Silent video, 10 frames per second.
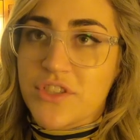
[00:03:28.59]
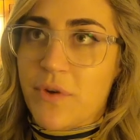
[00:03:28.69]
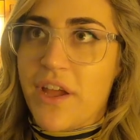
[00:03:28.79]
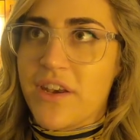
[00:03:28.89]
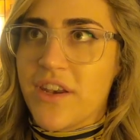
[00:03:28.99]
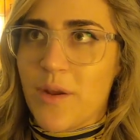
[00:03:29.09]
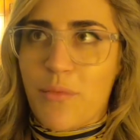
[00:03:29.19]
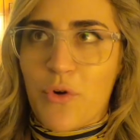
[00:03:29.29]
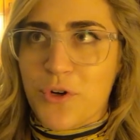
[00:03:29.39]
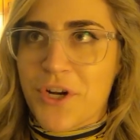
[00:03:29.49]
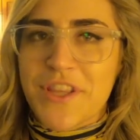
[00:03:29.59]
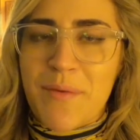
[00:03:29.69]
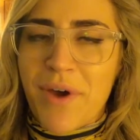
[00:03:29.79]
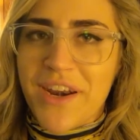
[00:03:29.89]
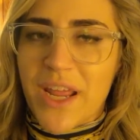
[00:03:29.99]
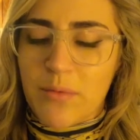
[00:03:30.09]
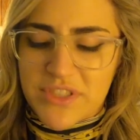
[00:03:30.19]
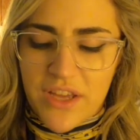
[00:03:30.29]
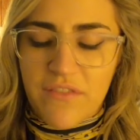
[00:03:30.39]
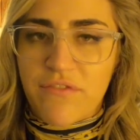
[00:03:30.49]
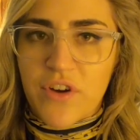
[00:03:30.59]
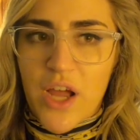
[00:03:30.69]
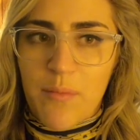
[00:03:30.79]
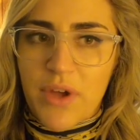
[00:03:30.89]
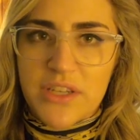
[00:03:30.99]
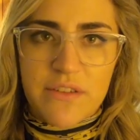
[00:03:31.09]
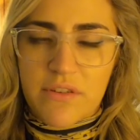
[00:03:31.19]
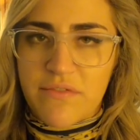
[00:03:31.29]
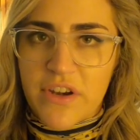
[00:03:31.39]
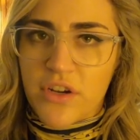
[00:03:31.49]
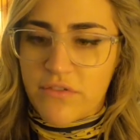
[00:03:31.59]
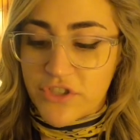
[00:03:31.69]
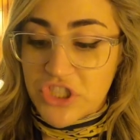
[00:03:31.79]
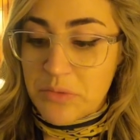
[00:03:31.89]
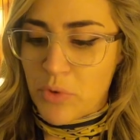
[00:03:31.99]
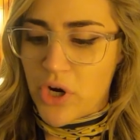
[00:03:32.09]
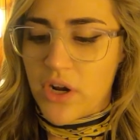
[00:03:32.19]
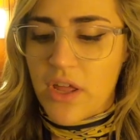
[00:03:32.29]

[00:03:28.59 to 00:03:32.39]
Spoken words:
So I ended up ordering them on Amazon from a different vendor for cheaper.